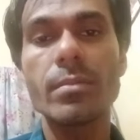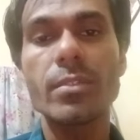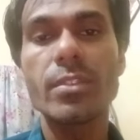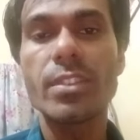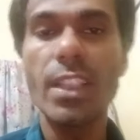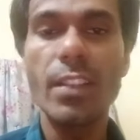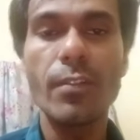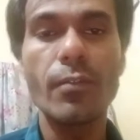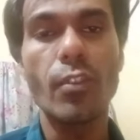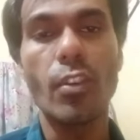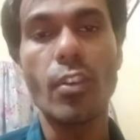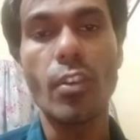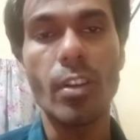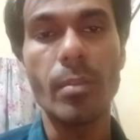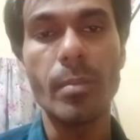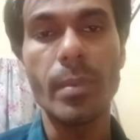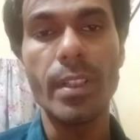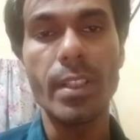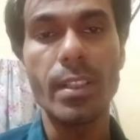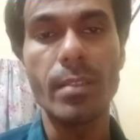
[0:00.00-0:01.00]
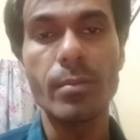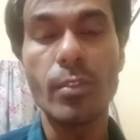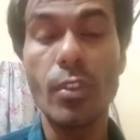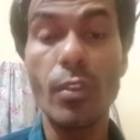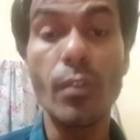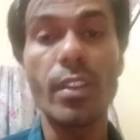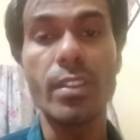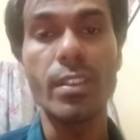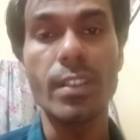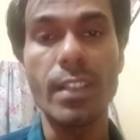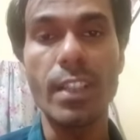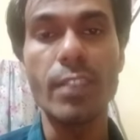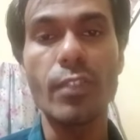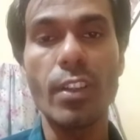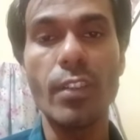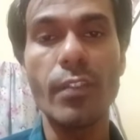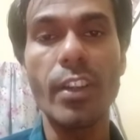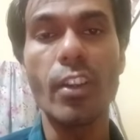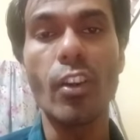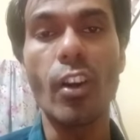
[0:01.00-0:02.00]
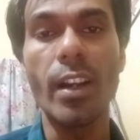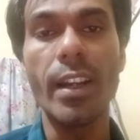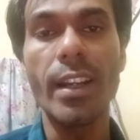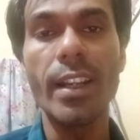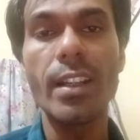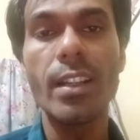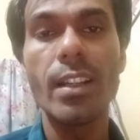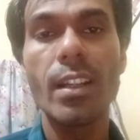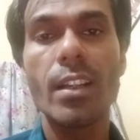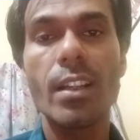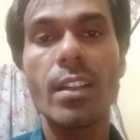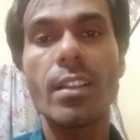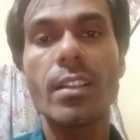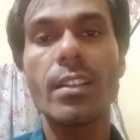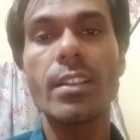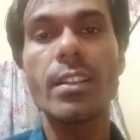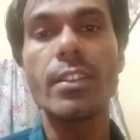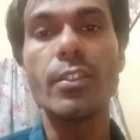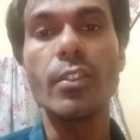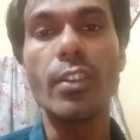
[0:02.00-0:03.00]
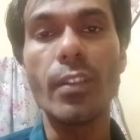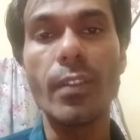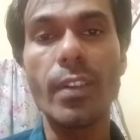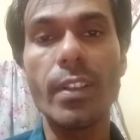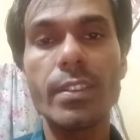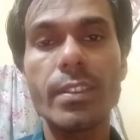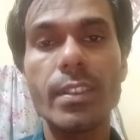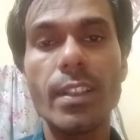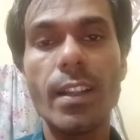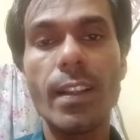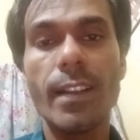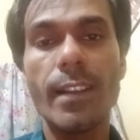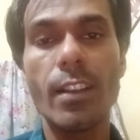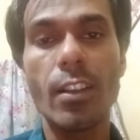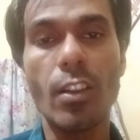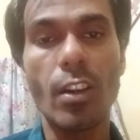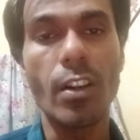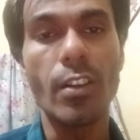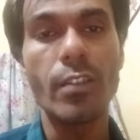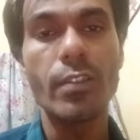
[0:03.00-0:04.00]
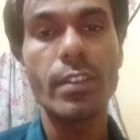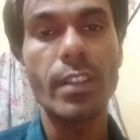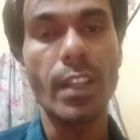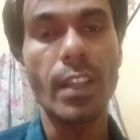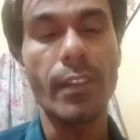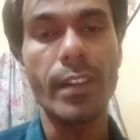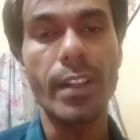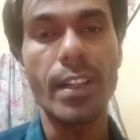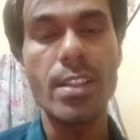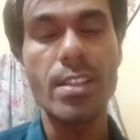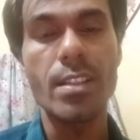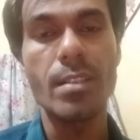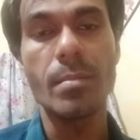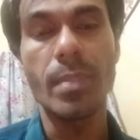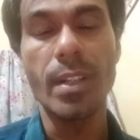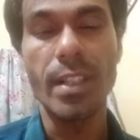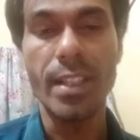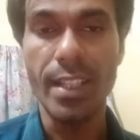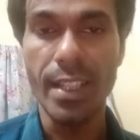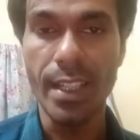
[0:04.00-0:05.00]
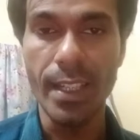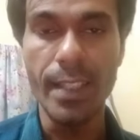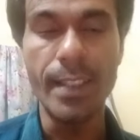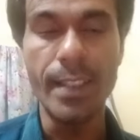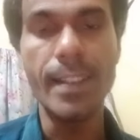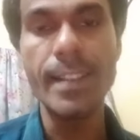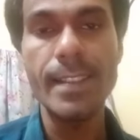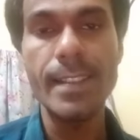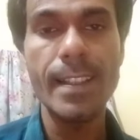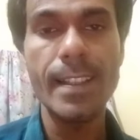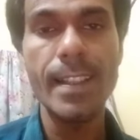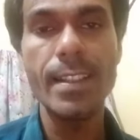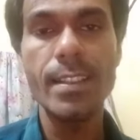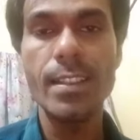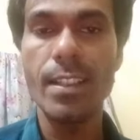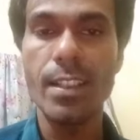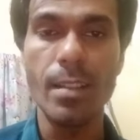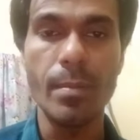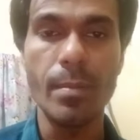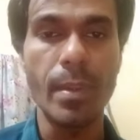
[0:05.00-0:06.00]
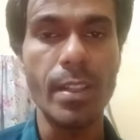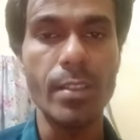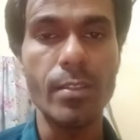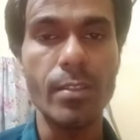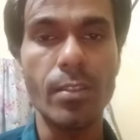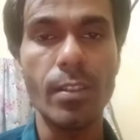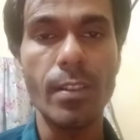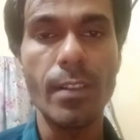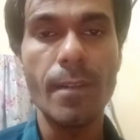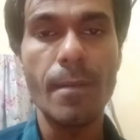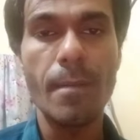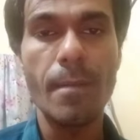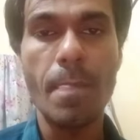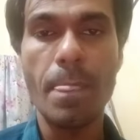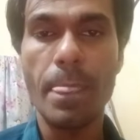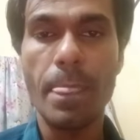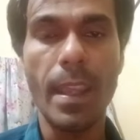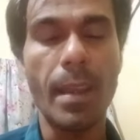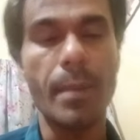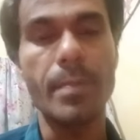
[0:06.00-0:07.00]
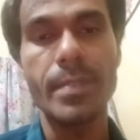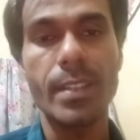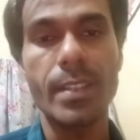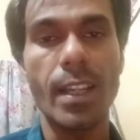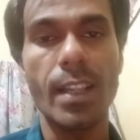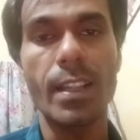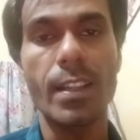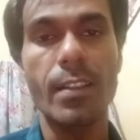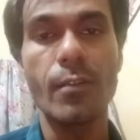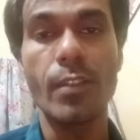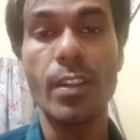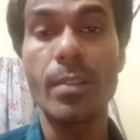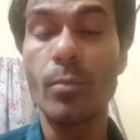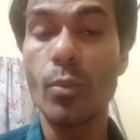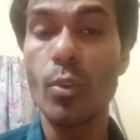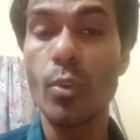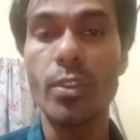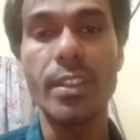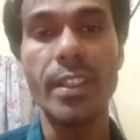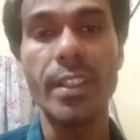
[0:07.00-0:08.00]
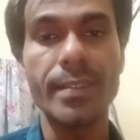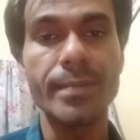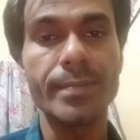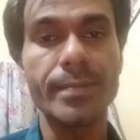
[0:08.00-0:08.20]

Same for all medium. Universal. That's why we called it universal law of gravitation. But in this case, it depends on epsilon. One more thing.